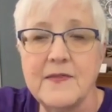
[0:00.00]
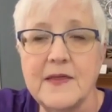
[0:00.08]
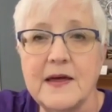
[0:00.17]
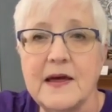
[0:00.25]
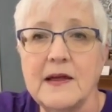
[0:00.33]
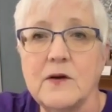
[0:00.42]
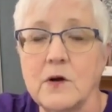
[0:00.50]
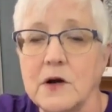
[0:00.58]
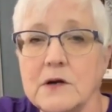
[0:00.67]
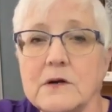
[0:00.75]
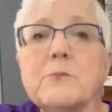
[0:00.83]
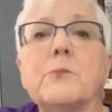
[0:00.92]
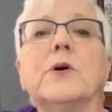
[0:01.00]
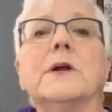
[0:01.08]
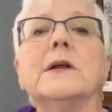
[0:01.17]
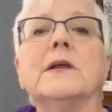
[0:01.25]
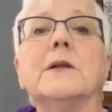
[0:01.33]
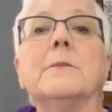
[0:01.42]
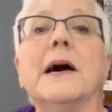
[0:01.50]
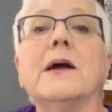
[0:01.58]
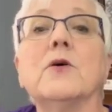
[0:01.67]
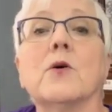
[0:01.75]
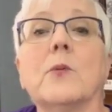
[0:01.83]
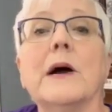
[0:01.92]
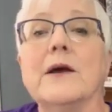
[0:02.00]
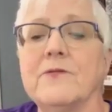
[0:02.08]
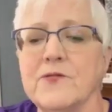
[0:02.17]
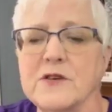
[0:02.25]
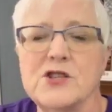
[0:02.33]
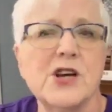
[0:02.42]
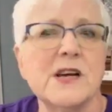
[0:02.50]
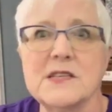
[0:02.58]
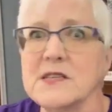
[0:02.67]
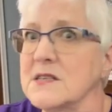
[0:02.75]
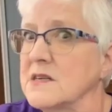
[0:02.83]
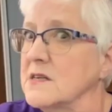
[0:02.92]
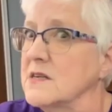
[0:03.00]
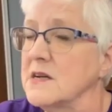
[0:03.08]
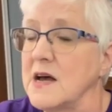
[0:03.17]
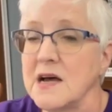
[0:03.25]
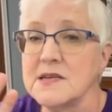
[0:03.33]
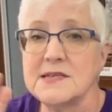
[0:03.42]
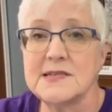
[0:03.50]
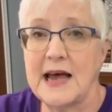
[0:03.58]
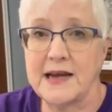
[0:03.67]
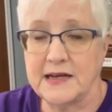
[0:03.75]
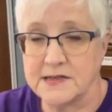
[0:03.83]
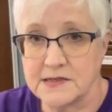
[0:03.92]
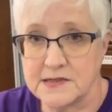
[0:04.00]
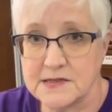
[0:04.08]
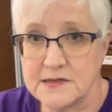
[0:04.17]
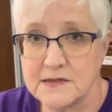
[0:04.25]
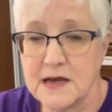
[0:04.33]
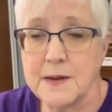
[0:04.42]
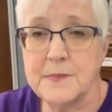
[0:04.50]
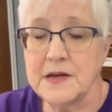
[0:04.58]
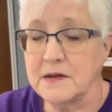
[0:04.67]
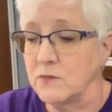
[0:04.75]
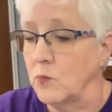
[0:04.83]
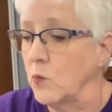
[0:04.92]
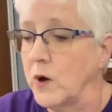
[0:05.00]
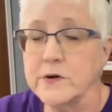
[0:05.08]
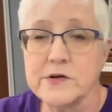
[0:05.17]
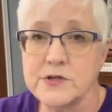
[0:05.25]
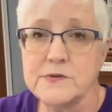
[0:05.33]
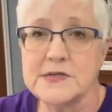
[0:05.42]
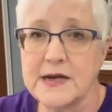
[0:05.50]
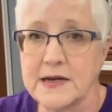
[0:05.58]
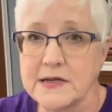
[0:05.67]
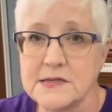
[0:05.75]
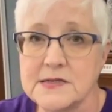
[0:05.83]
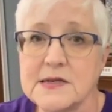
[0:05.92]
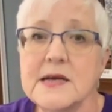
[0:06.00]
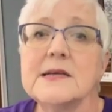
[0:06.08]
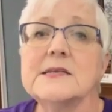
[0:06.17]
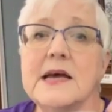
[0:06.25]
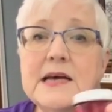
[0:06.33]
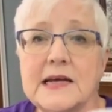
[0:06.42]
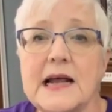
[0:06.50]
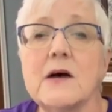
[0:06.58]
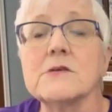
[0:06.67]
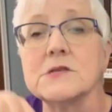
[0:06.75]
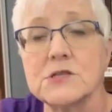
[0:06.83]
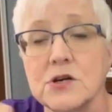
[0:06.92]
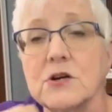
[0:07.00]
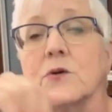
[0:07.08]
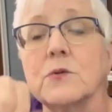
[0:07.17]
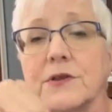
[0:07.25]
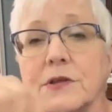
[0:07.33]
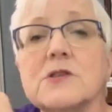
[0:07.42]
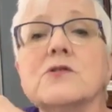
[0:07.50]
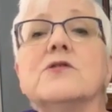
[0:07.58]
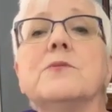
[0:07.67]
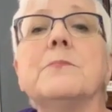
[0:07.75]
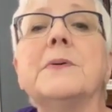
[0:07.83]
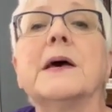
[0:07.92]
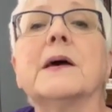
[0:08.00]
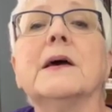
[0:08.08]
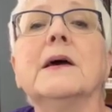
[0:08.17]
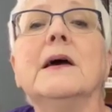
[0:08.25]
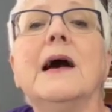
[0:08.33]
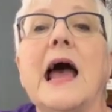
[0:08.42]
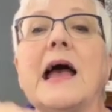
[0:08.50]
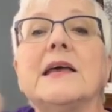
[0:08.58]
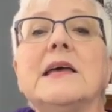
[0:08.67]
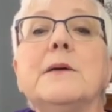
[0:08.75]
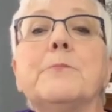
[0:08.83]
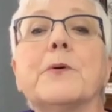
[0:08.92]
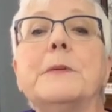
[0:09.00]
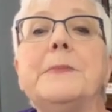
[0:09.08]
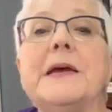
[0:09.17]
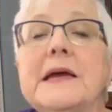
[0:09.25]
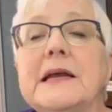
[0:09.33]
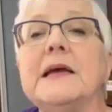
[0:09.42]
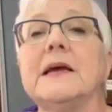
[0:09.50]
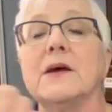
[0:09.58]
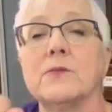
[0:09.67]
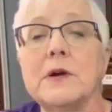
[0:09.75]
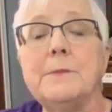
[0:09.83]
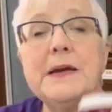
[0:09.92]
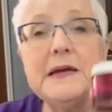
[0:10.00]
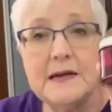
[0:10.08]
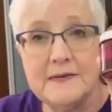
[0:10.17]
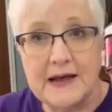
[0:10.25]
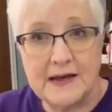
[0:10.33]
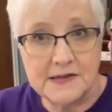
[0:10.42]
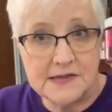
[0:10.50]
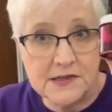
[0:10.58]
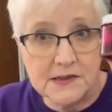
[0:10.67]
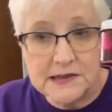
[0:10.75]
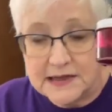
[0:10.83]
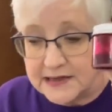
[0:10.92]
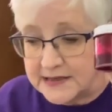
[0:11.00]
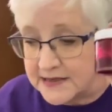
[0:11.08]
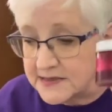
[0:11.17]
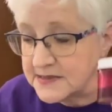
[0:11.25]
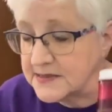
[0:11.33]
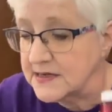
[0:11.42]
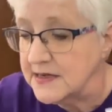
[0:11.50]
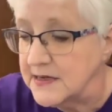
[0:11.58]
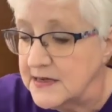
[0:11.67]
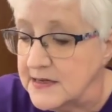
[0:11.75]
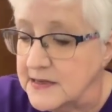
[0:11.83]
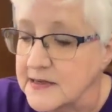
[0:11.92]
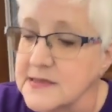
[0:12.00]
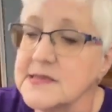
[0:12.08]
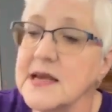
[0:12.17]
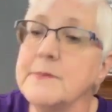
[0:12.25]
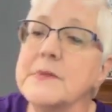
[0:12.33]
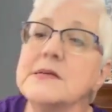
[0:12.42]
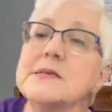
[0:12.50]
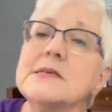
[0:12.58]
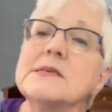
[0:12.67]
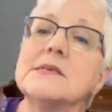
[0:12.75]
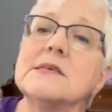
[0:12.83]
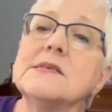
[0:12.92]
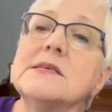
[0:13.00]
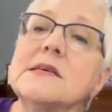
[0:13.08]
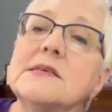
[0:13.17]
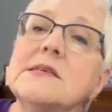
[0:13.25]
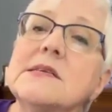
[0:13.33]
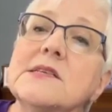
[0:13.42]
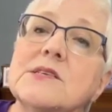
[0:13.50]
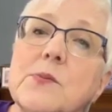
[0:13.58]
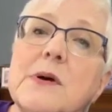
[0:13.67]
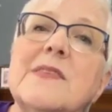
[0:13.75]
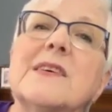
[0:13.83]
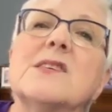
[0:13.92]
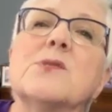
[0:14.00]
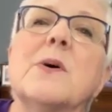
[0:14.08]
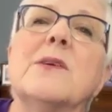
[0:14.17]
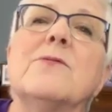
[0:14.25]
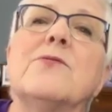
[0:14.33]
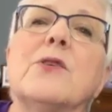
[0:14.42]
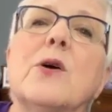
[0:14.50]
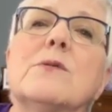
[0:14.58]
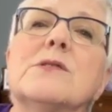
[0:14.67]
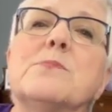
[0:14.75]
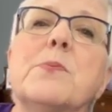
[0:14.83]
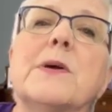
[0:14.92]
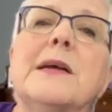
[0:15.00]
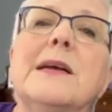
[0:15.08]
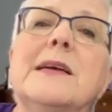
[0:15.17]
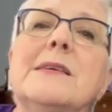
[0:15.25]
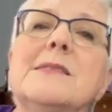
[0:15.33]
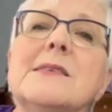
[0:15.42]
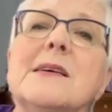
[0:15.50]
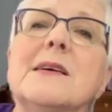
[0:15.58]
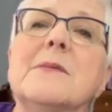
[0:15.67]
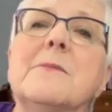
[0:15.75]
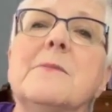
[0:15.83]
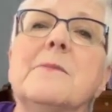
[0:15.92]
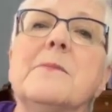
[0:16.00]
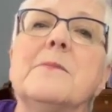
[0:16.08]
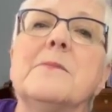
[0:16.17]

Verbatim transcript: and then, or put it in the microwave for just seconds. I mean, one or two seconds. Take it out, stir it with a toothpick, and keep repeating and repeating that until it gets the same consistency as this one. This one flows pretty easy.